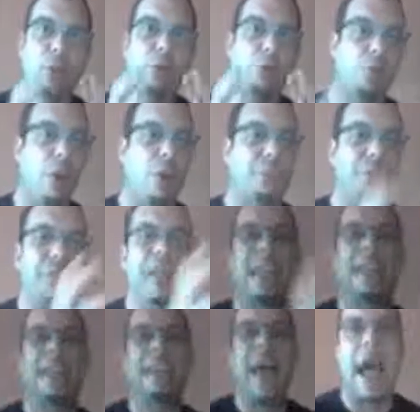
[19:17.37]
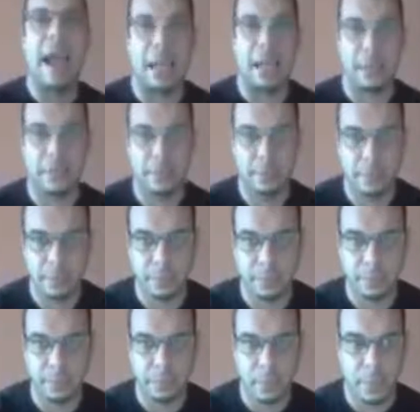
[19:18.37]
You need to trust data.
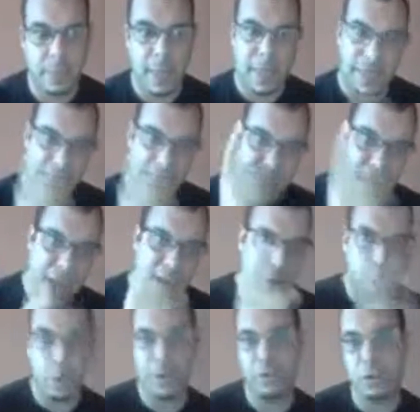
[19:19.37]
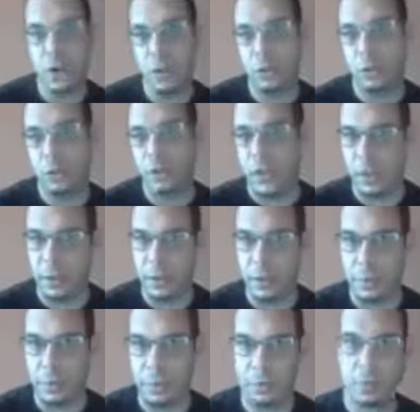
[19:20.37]
That is what is going
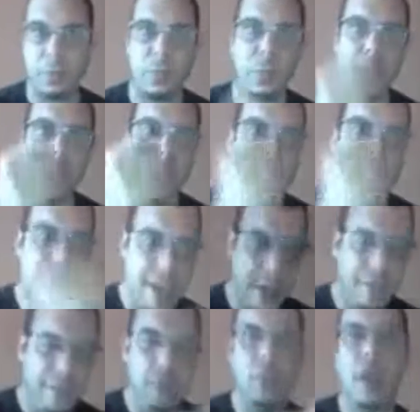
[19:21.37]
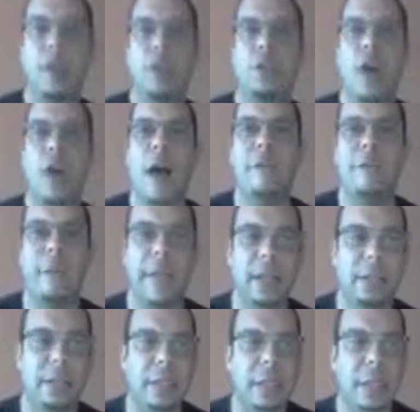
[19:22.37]
to tell you if what you
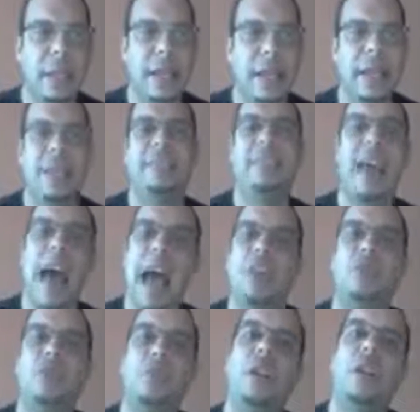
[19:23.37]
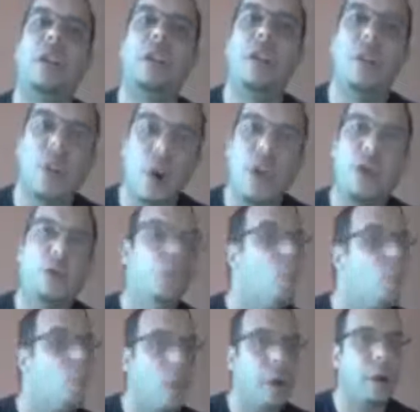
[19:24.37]
have built is actually
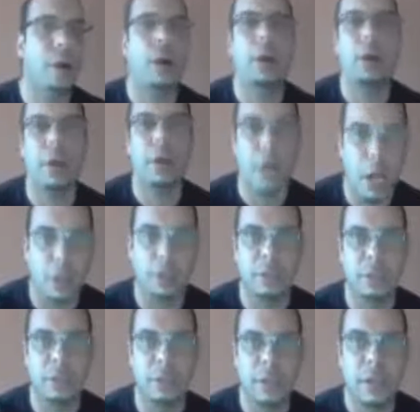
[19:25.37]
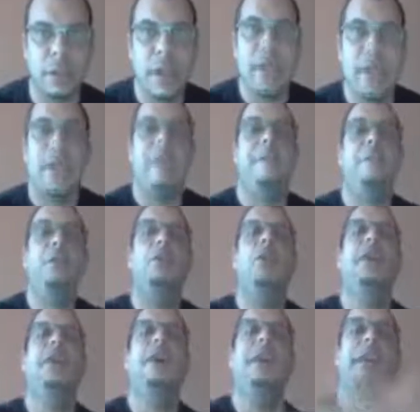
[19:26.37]
going to work or not.
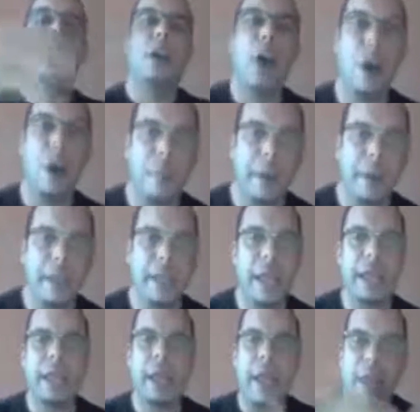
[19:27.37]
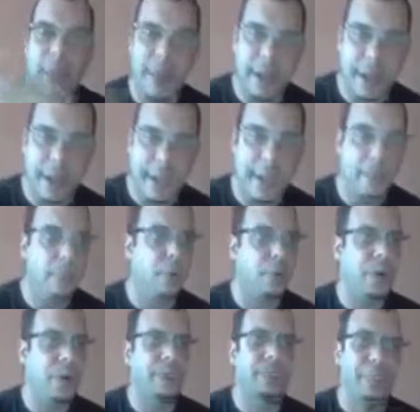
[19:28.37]
If you're in a company and an
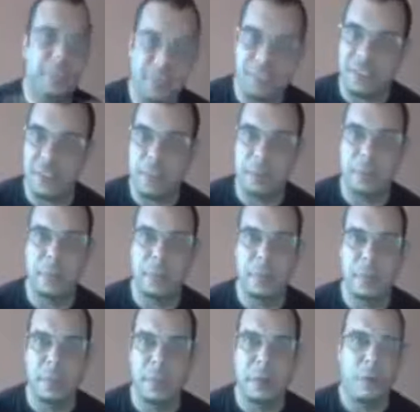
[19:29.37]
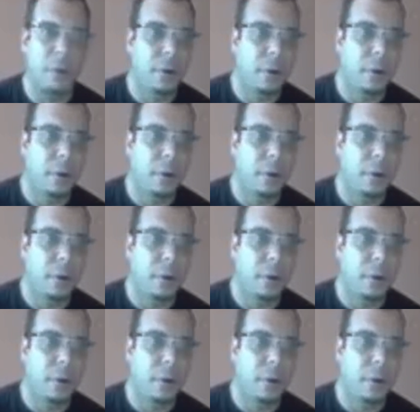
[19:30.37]
MLM or a system